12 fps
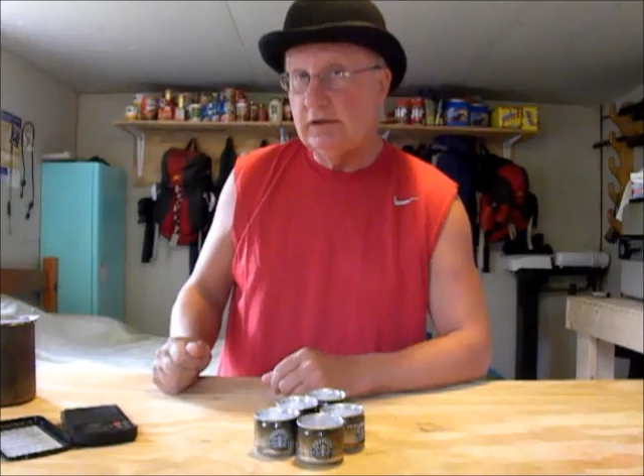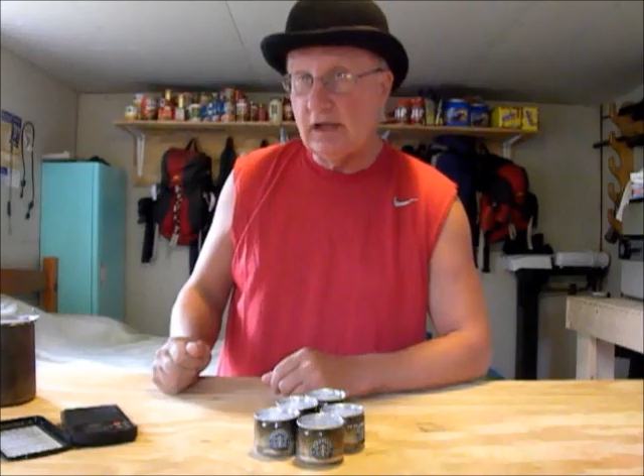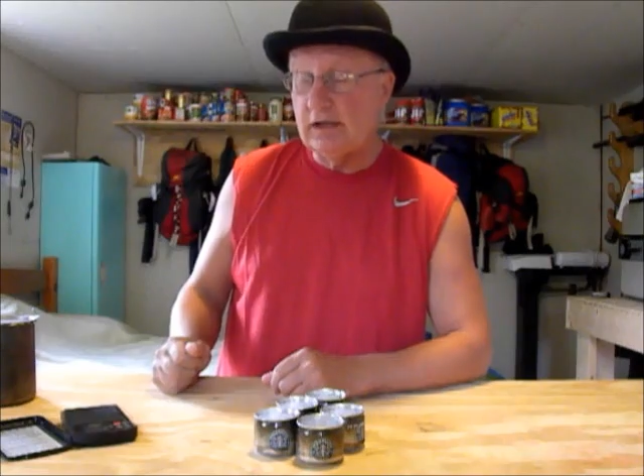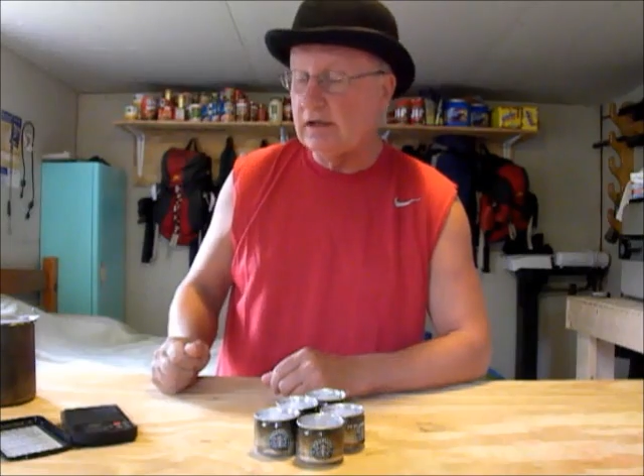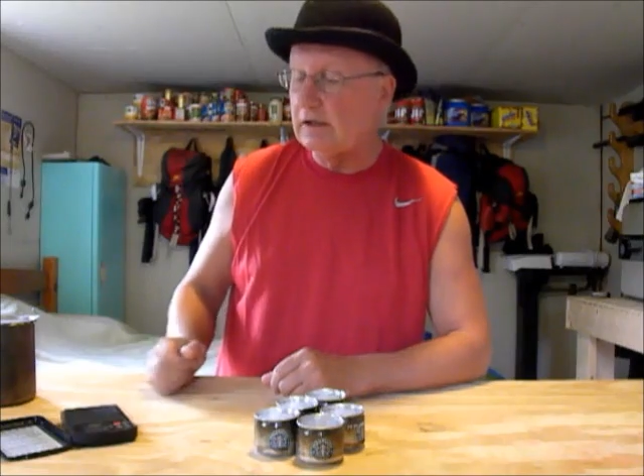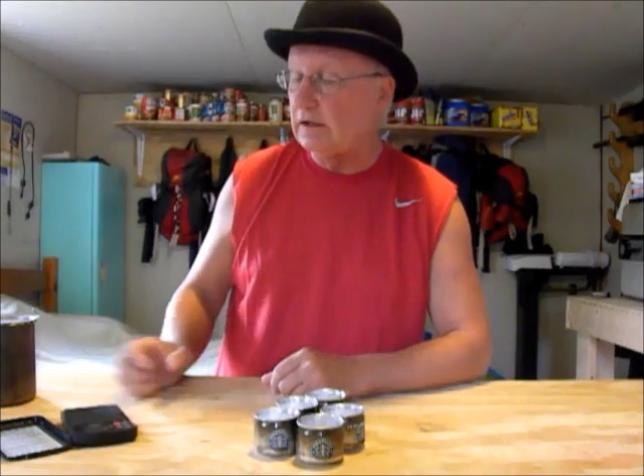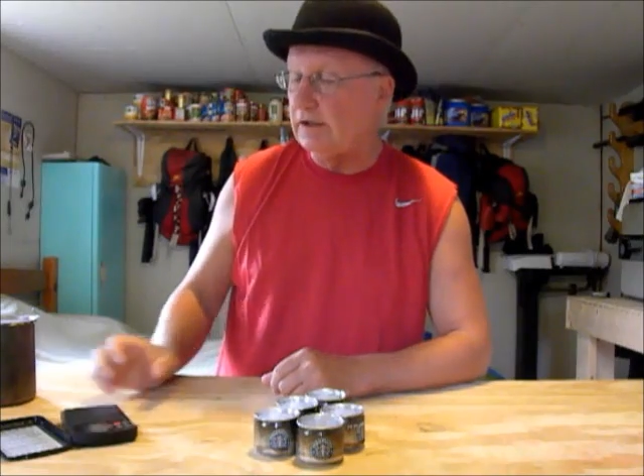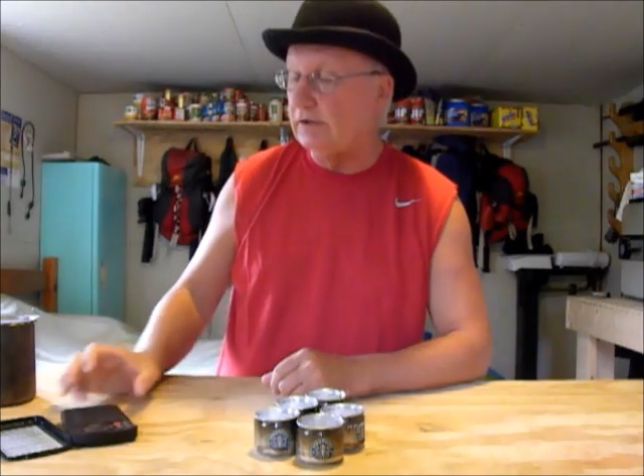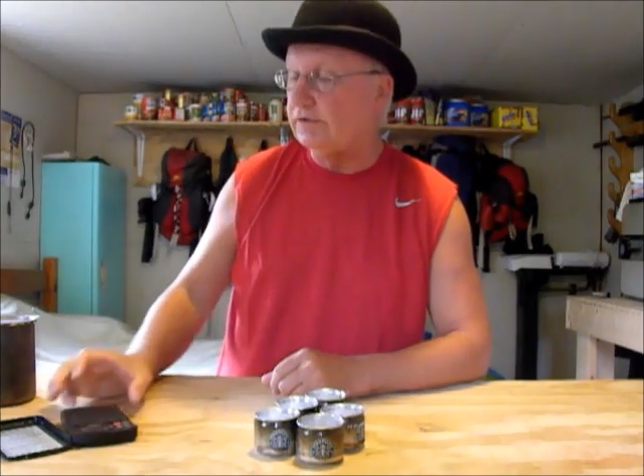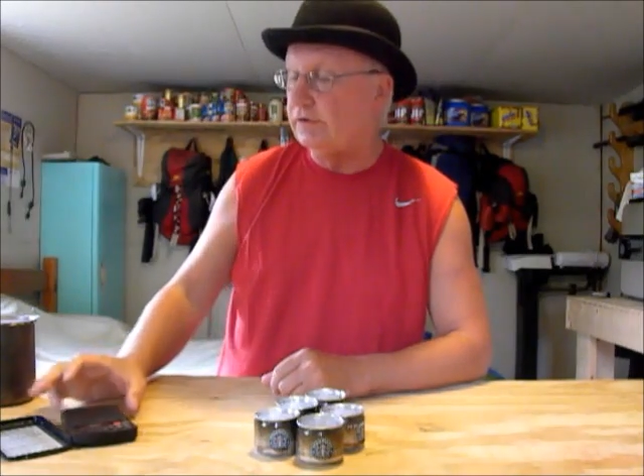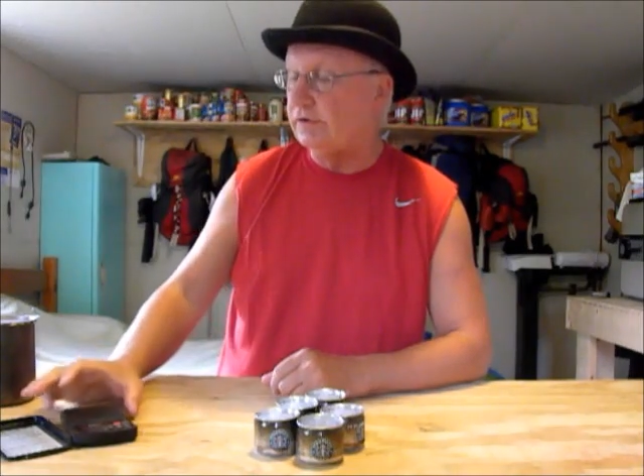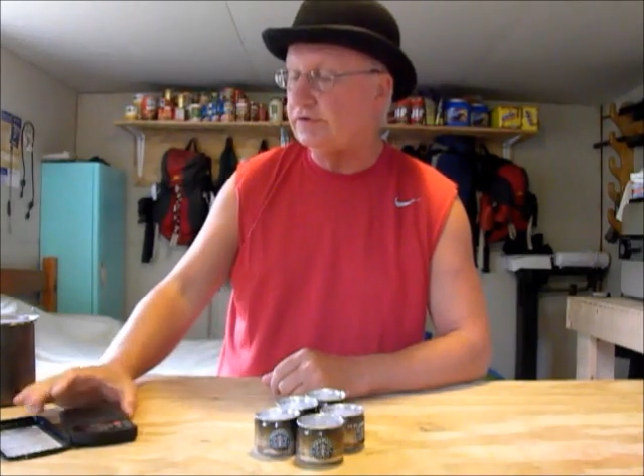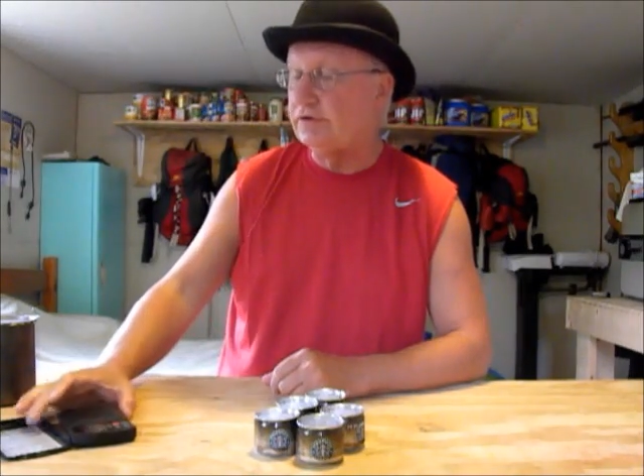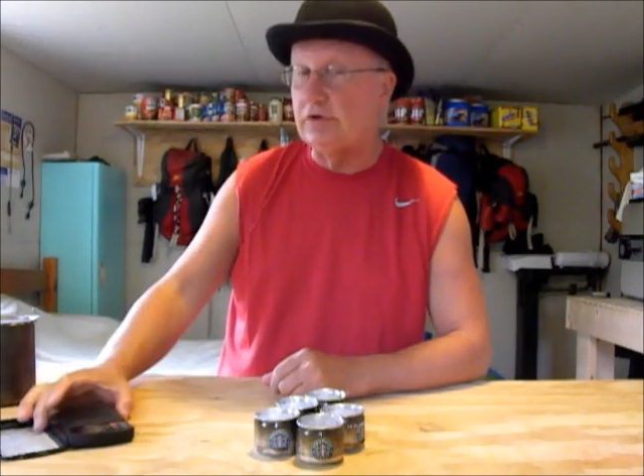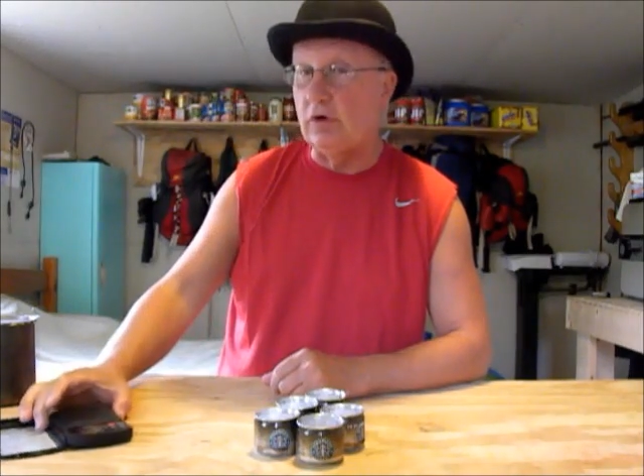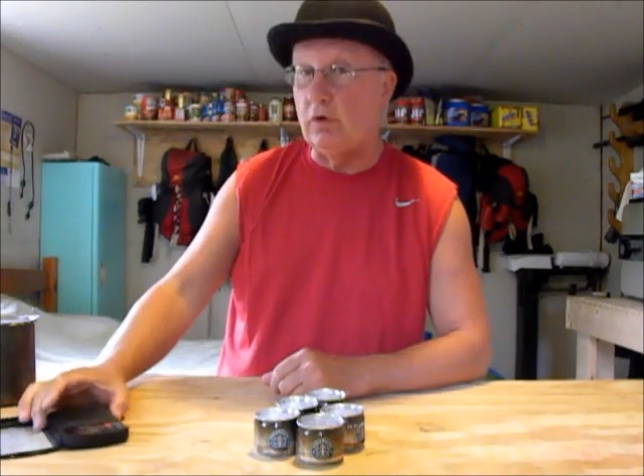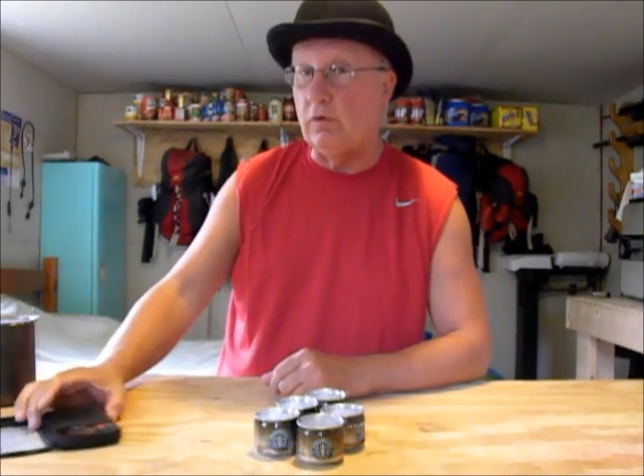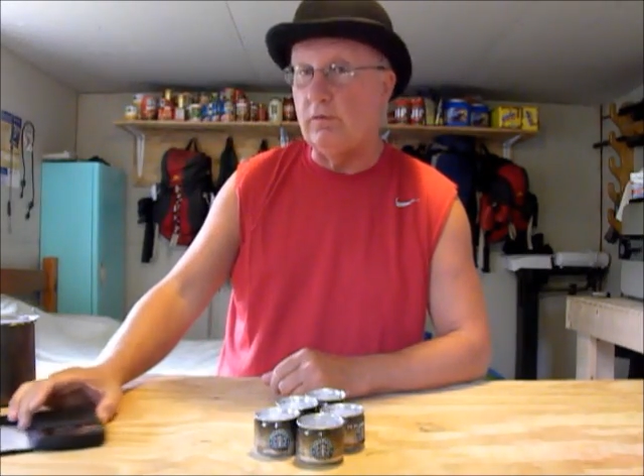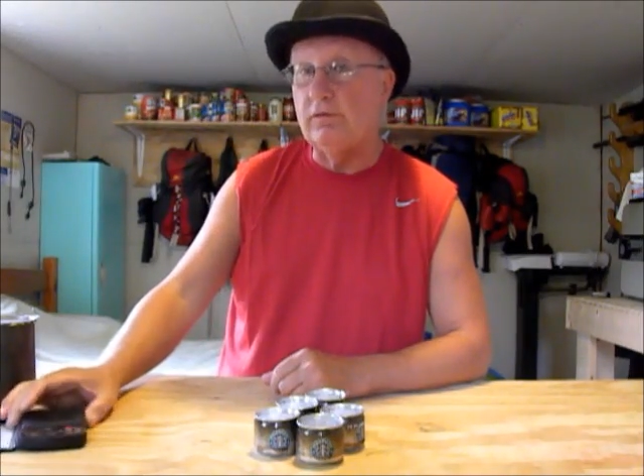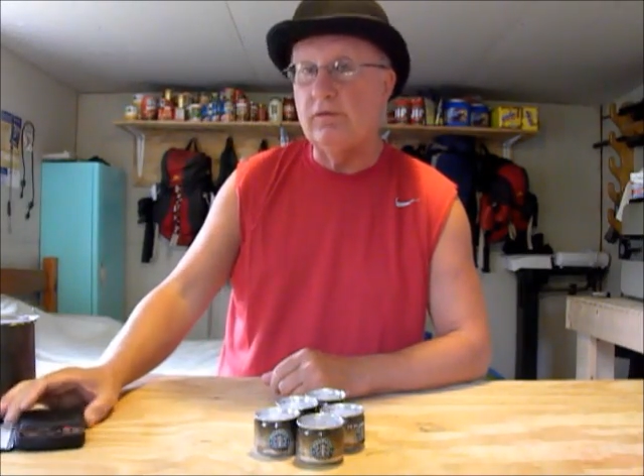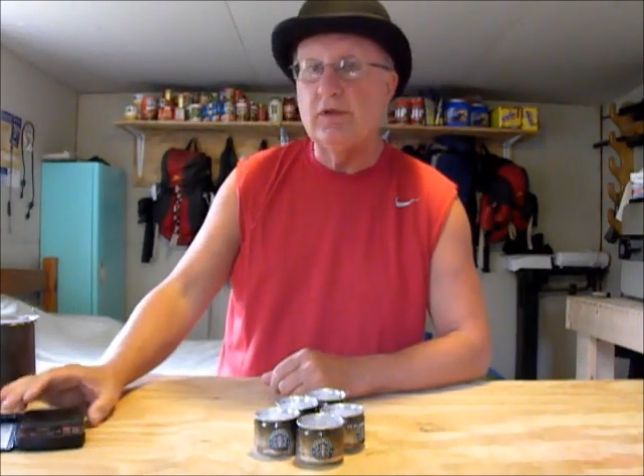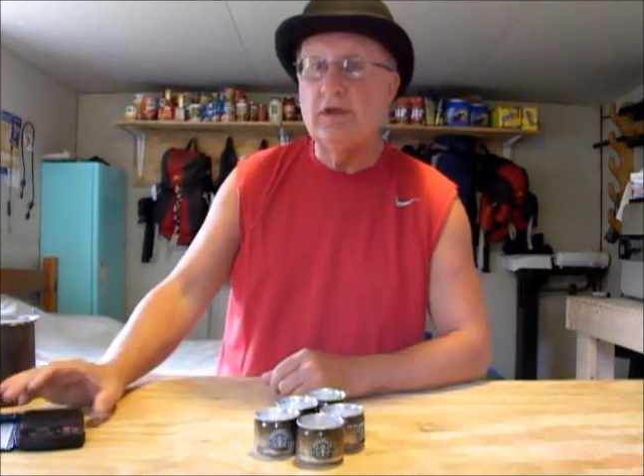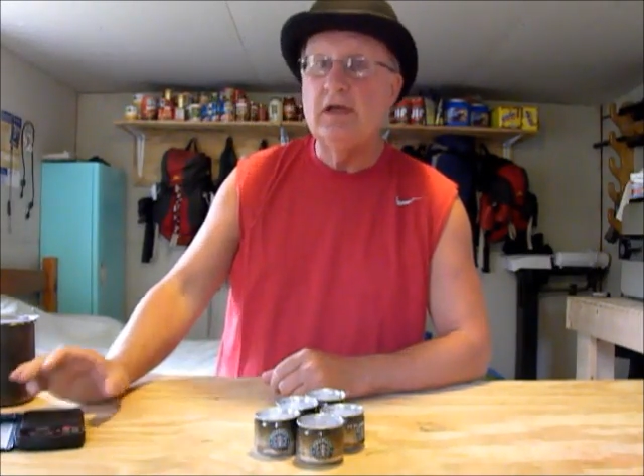technically isn't a stove